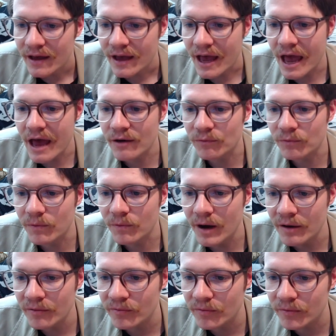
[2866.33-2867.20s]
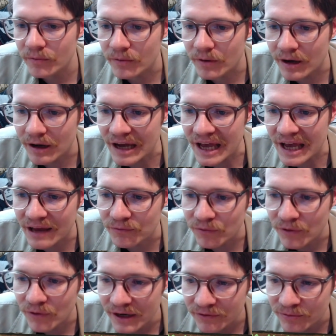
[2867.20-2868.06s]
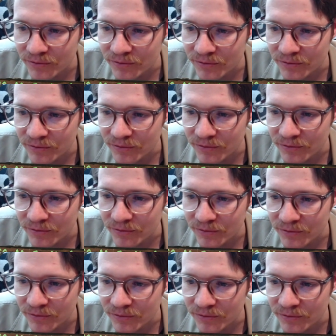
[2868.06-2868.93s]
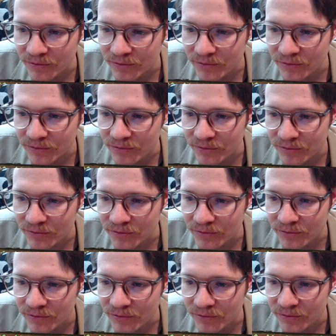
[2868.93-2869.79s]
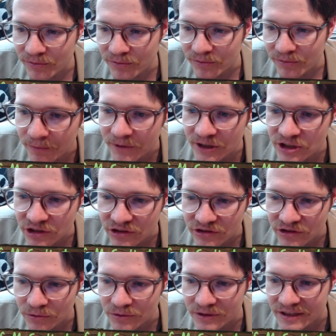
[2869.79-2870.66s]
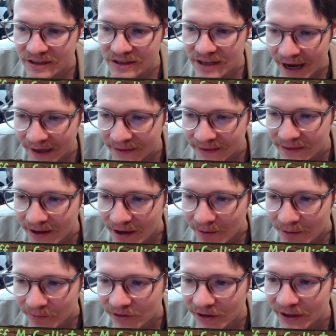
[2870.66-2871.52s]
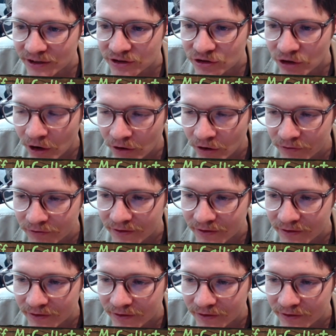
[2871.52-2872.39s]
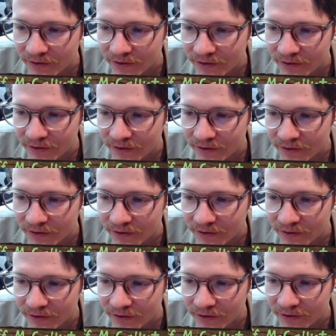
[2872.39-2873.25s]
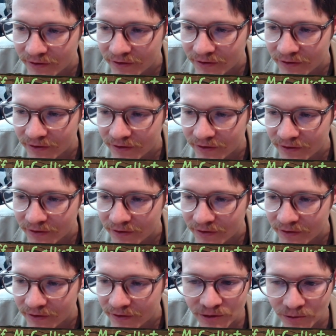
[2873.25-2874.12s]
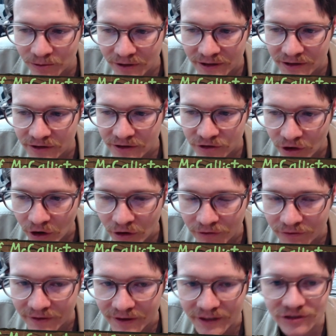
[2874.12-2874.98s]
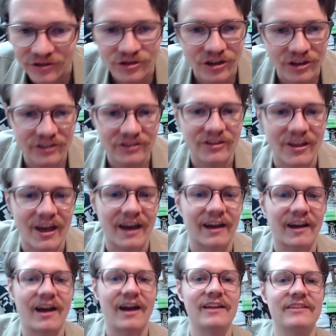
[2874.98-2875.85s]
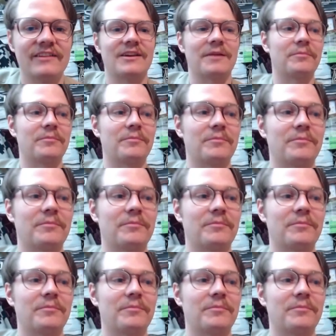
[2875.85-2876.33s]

And what if we see them all the time and we just don't detect them, like dolphins and hitchhikers? But not literally the dolphins, just that concept.